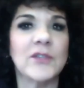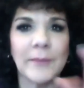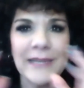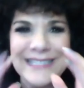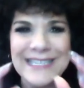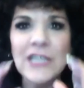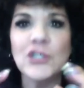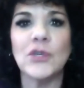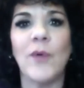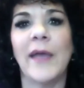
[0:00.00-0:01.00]
So I'm going to
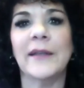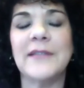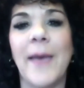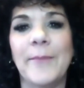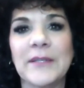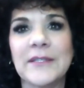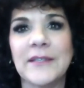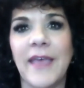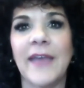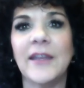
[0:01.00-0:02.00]
teach you how to tap
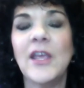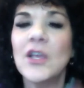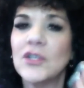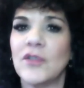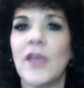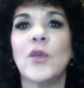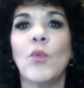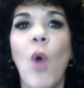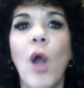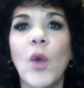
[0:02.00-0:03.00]
into that so that you
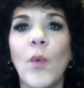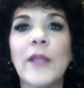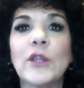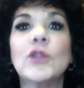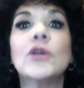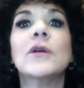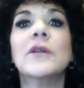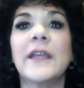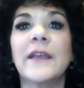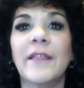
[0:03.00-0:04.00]
walk away
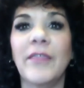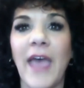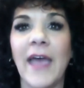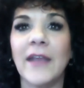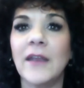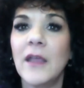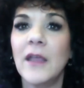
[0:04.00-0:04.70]
learning that,